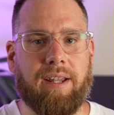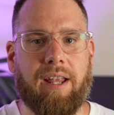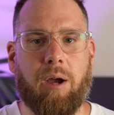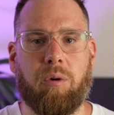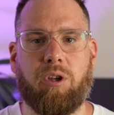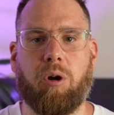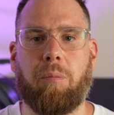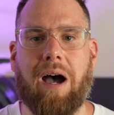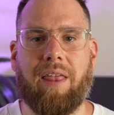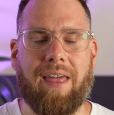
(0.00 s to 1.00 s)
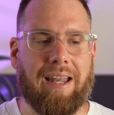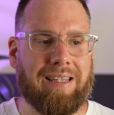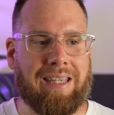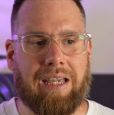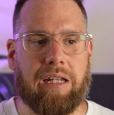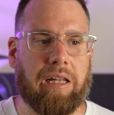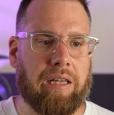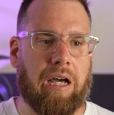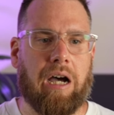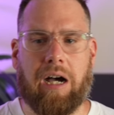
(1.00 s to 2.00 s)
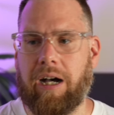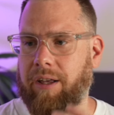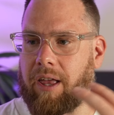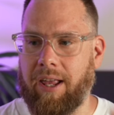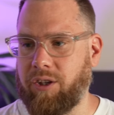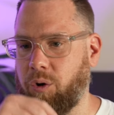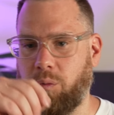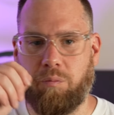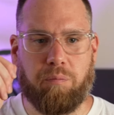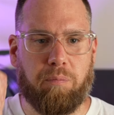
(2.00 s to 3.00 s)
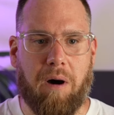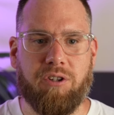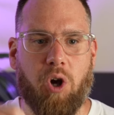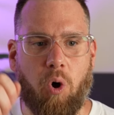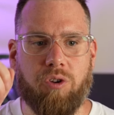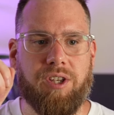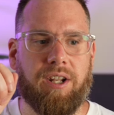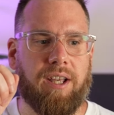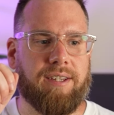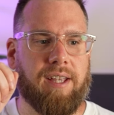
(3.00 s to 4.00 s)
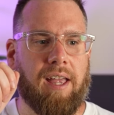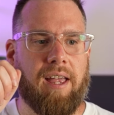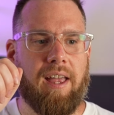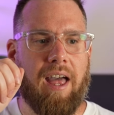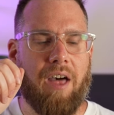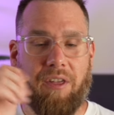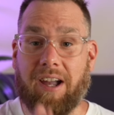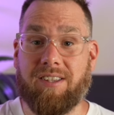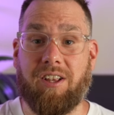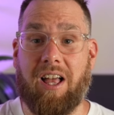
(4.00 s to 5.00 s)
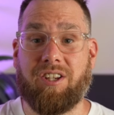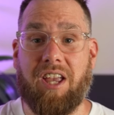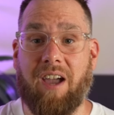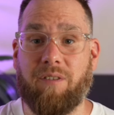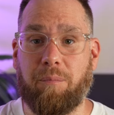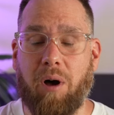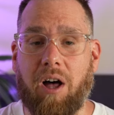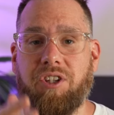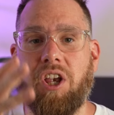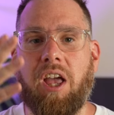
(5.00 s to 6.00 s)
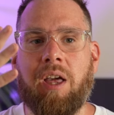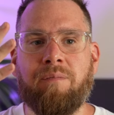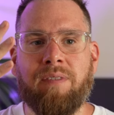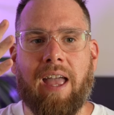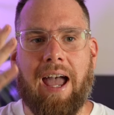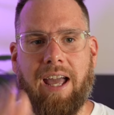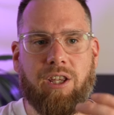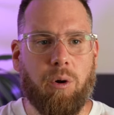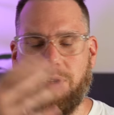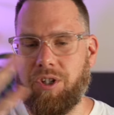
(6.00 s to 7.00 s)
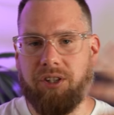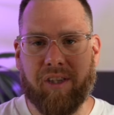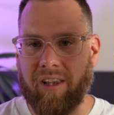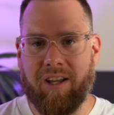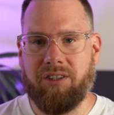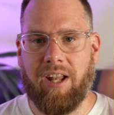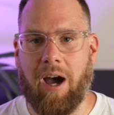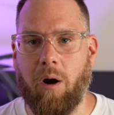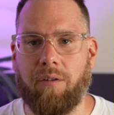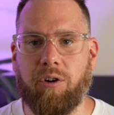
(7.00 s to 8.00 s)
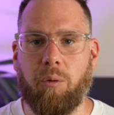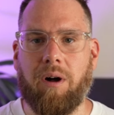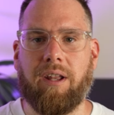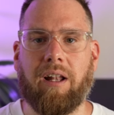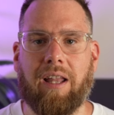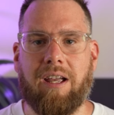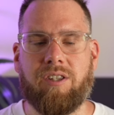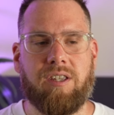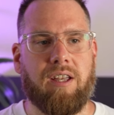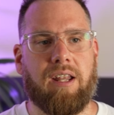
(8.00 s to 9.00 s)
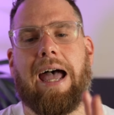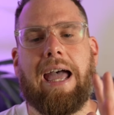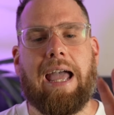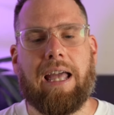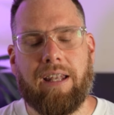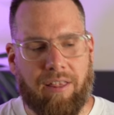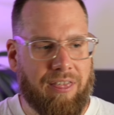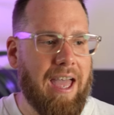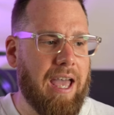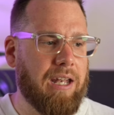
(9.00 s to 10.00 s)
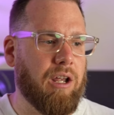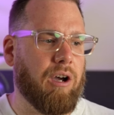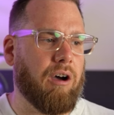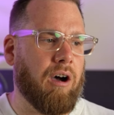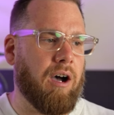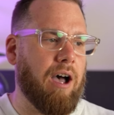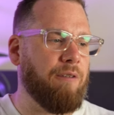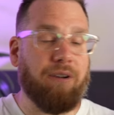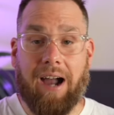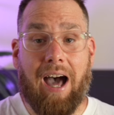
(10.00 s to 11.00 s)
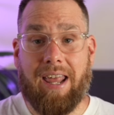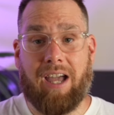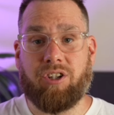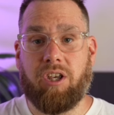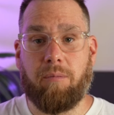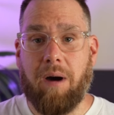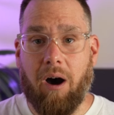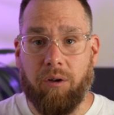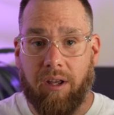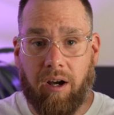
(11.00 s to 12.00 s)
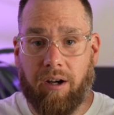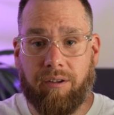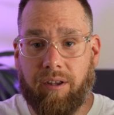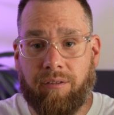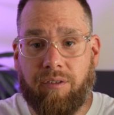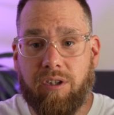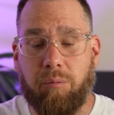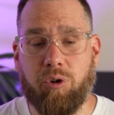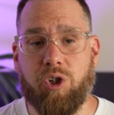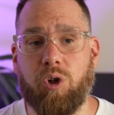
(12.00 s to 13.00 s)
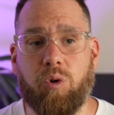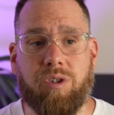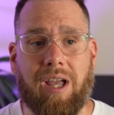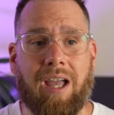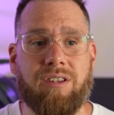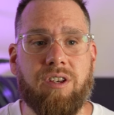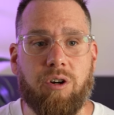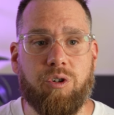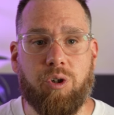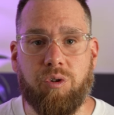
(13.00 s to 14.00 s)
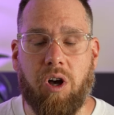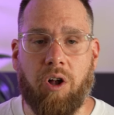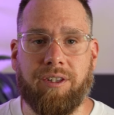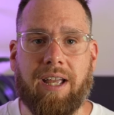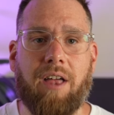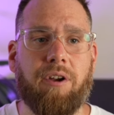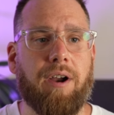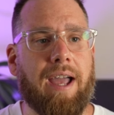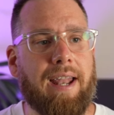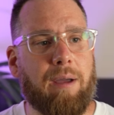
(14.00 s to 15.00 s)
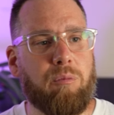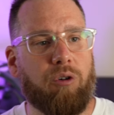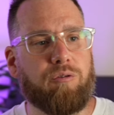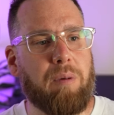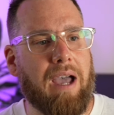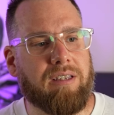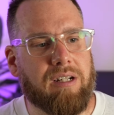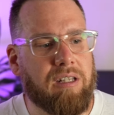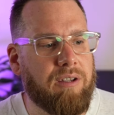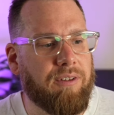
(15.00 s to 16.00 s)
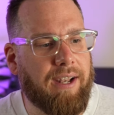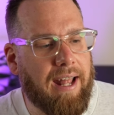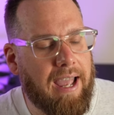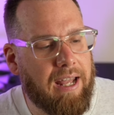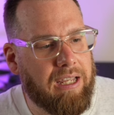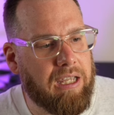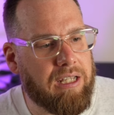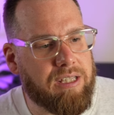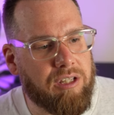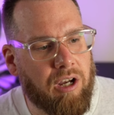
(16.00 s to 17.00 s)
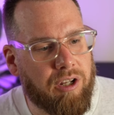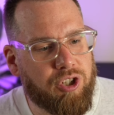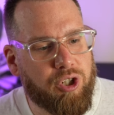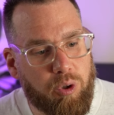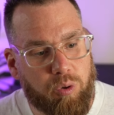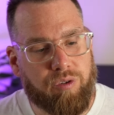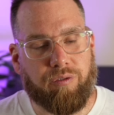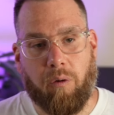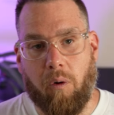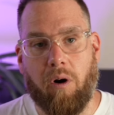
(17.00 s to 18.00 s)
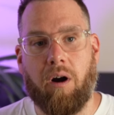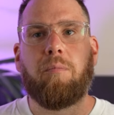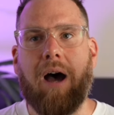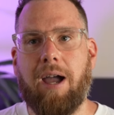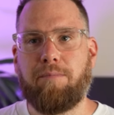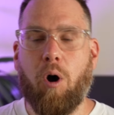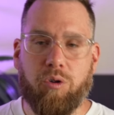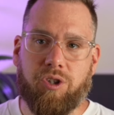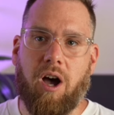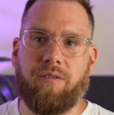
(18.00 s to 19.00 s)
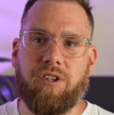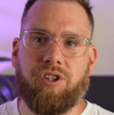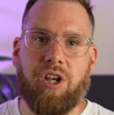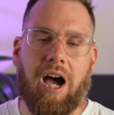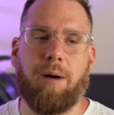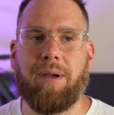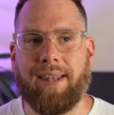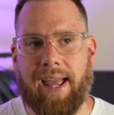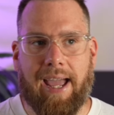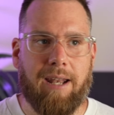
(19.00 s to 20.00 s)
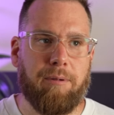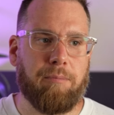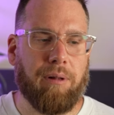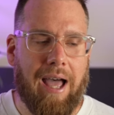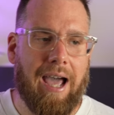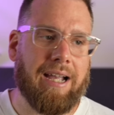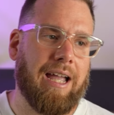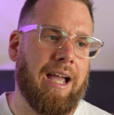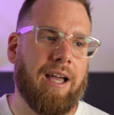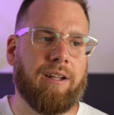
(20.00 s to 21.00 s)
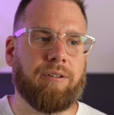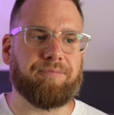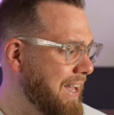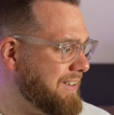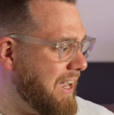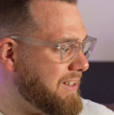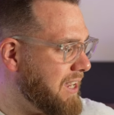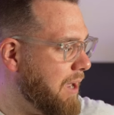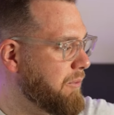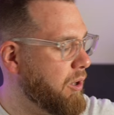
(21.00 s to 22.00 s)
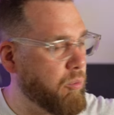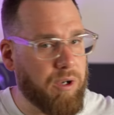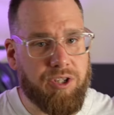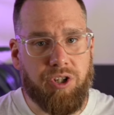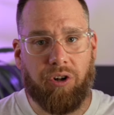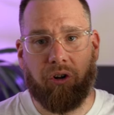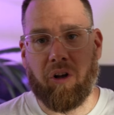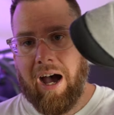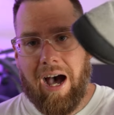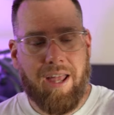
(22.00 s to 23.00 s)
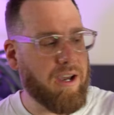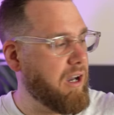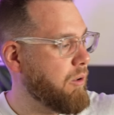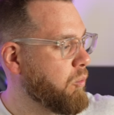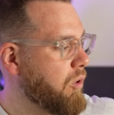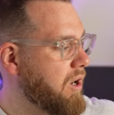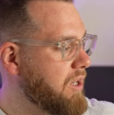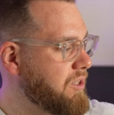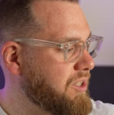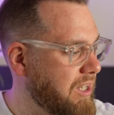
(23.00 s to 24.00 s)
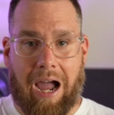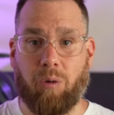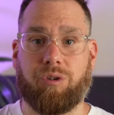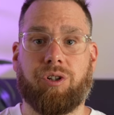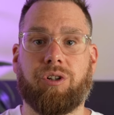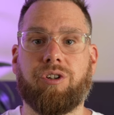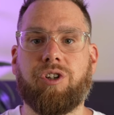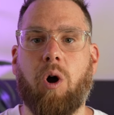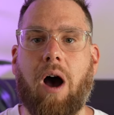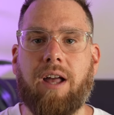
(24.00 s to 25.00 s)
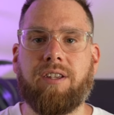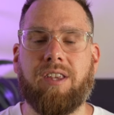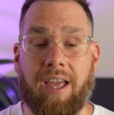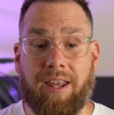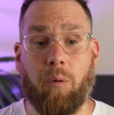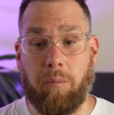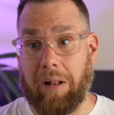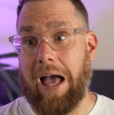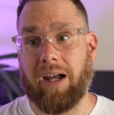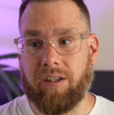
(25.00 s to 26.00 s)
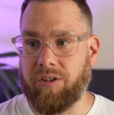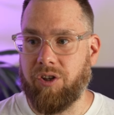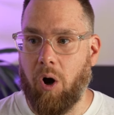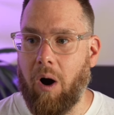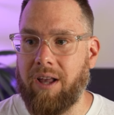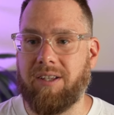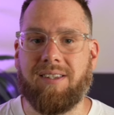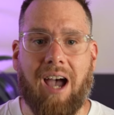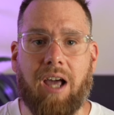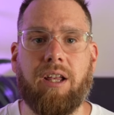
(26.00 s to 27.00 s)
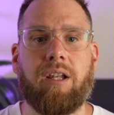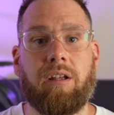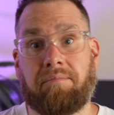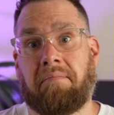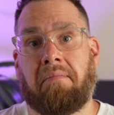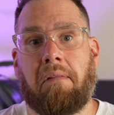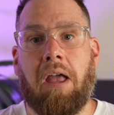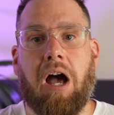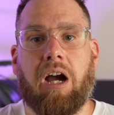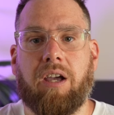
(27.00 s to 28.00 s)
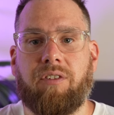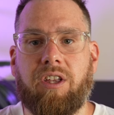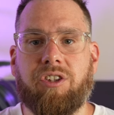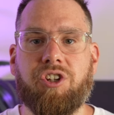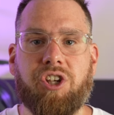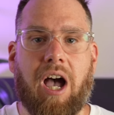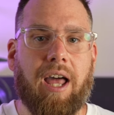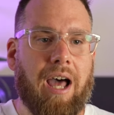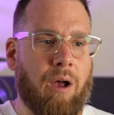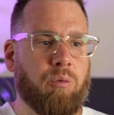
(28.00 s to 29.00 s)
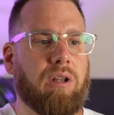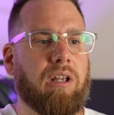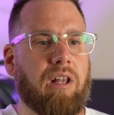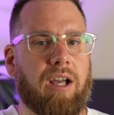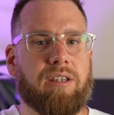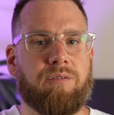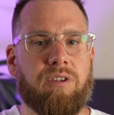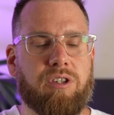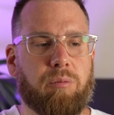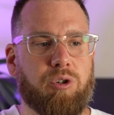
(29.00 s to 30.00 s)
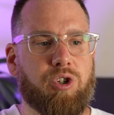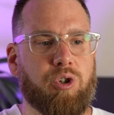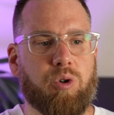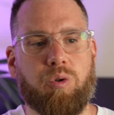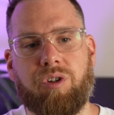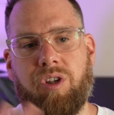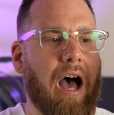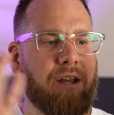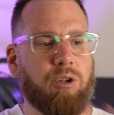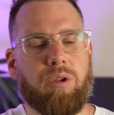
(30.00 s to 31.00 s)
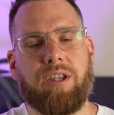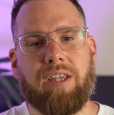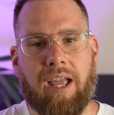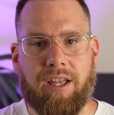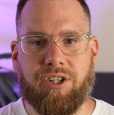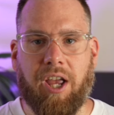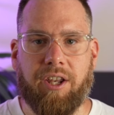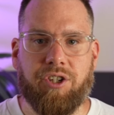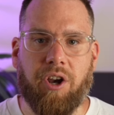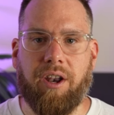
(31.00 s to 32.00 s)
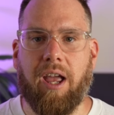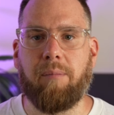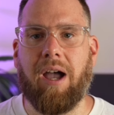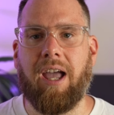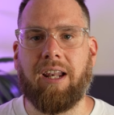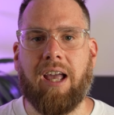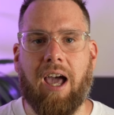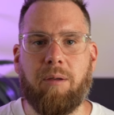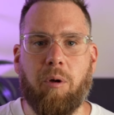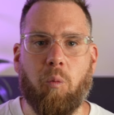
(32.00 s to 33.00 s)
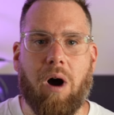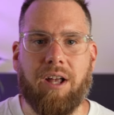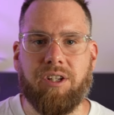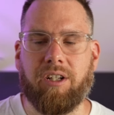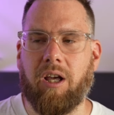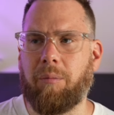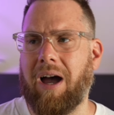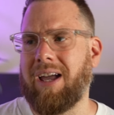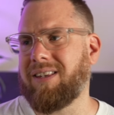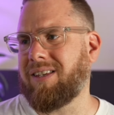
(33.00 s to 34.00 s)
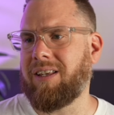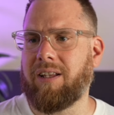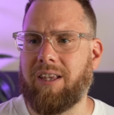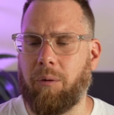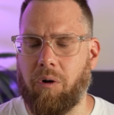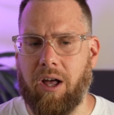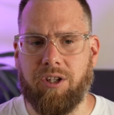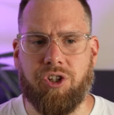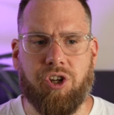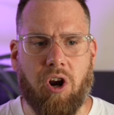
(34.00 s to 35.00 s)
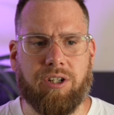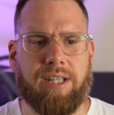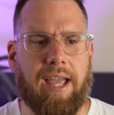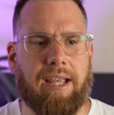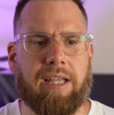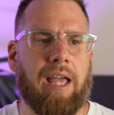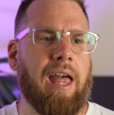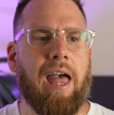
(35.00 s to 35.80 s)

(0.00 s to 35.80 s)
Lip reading: in the day when you could buy that kit and you punch holes in it. I think I still actually have the punch. And you would just lace it however you wanted to lace it. And then I forgot actually about invisible shoes and Xero shoes altogether. And I moved back to Cleveland and I had to get shoes for my post office job, and they had to be black. And at that time, the original Hana was out. So I just, and they were black. So I decided I'll give these a shot. I really liked invisible shoes. I knew that they had changed their name. I had kind of been watching them. I had seen that they were on Shark Tank.